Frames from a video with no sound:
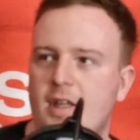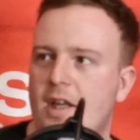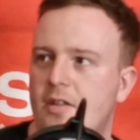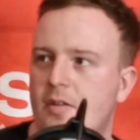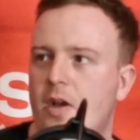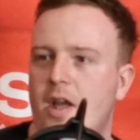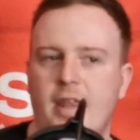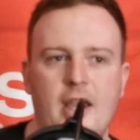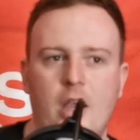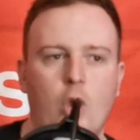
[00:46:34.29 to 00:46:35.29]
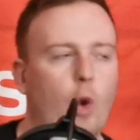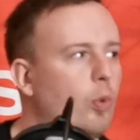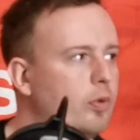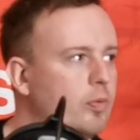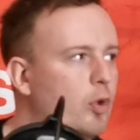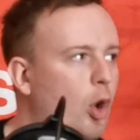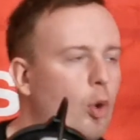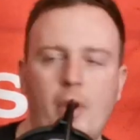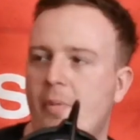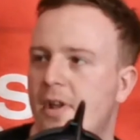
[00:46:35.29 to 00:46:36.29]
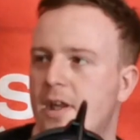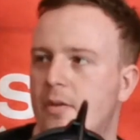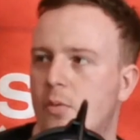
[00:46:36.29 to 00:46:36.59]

the end? Okay, they get a goal, goal Premier League.